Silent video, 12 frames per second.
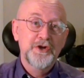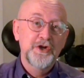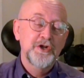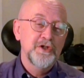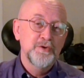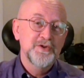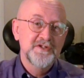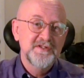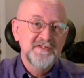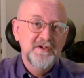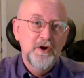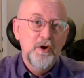
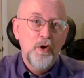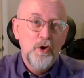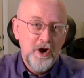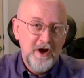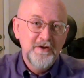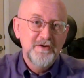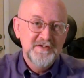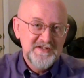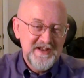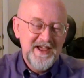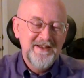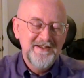conclusions or
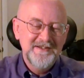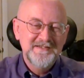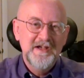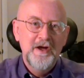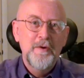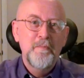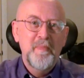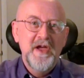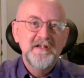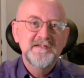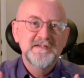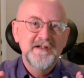understandings
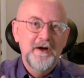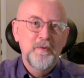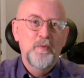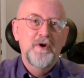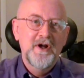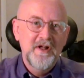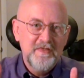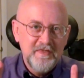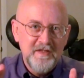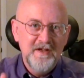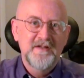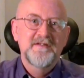based on
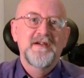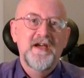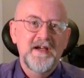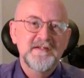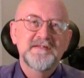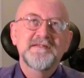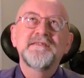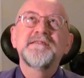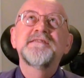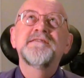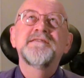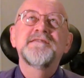what the text
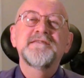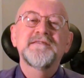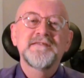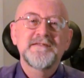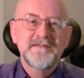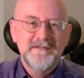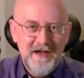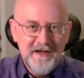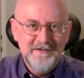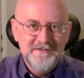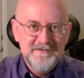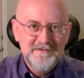
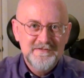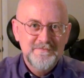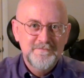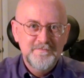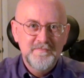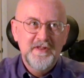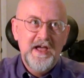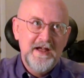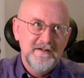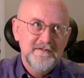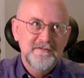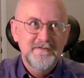says.
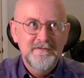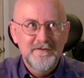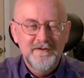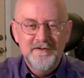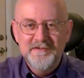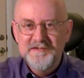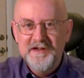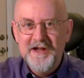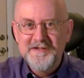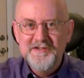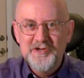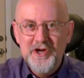That is an
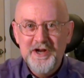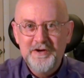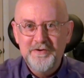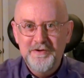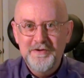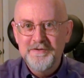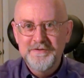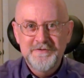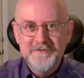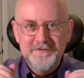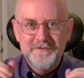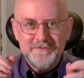exegetical
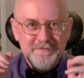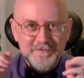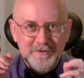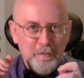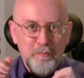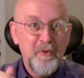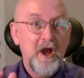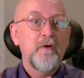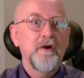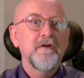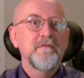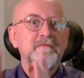
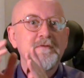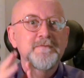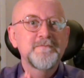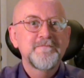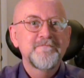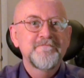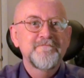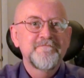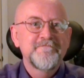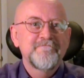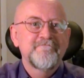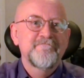imperative.
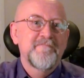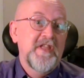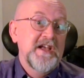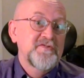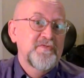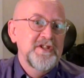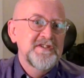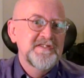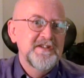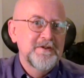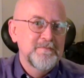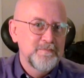Thanks for
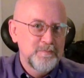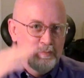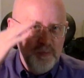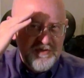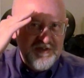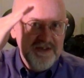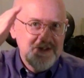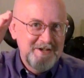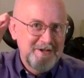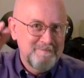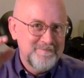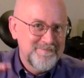listening. See you
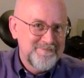again.